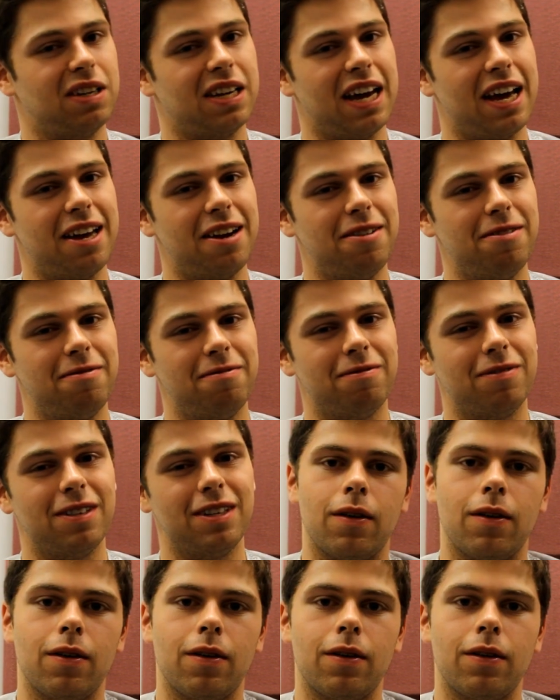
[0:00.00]
can
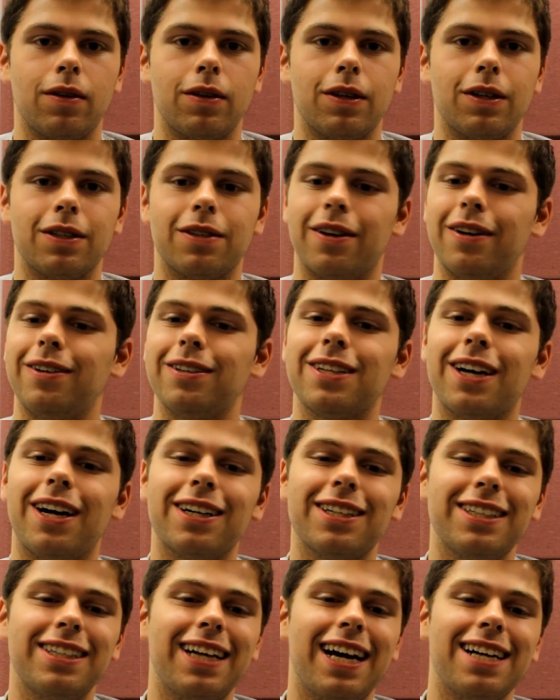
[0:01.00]
so I will
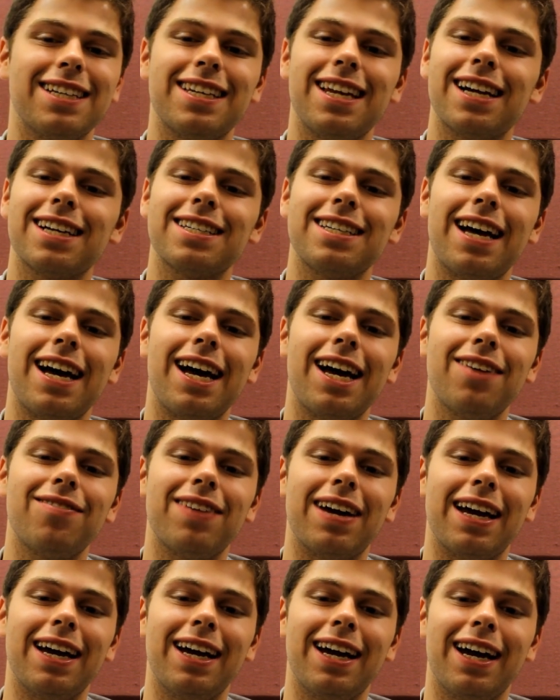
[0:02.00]
talk to you guys next
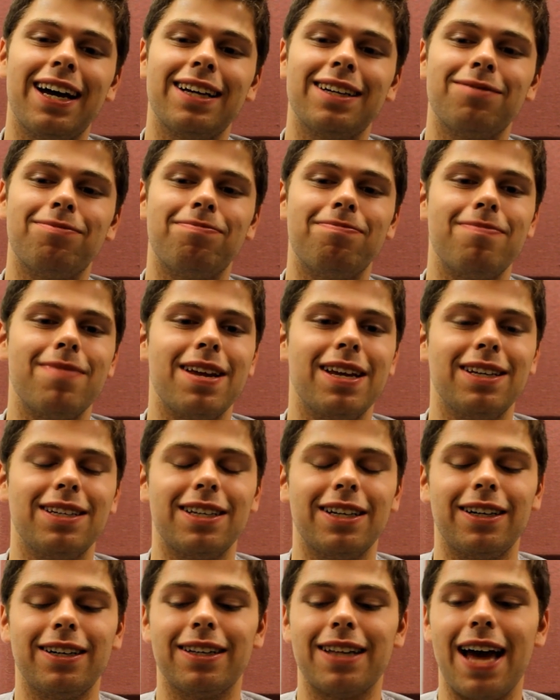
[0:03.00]
time and
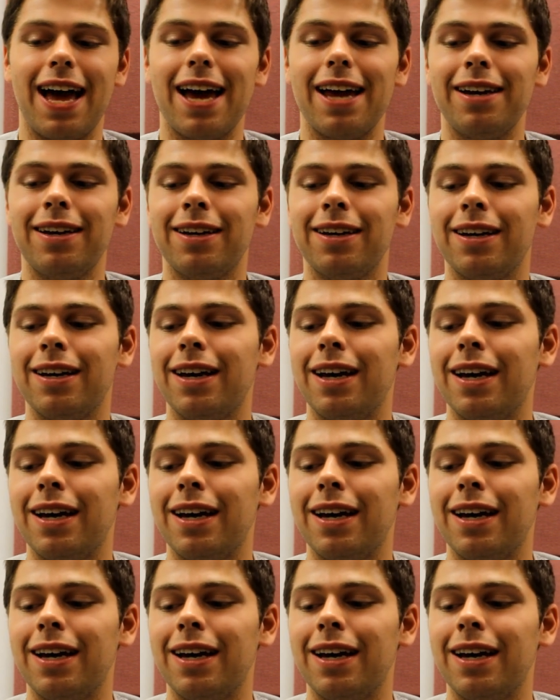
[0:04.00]
until then